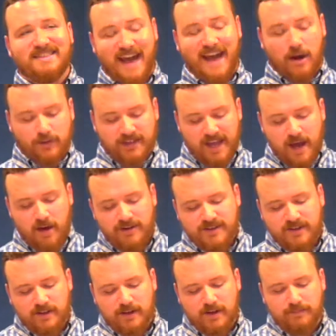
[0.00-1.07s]
that would count as
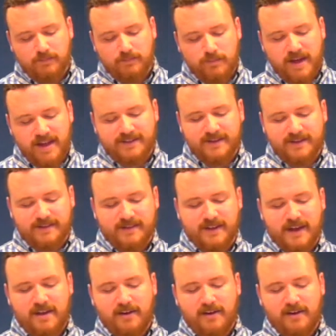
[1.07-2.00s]
a momentous,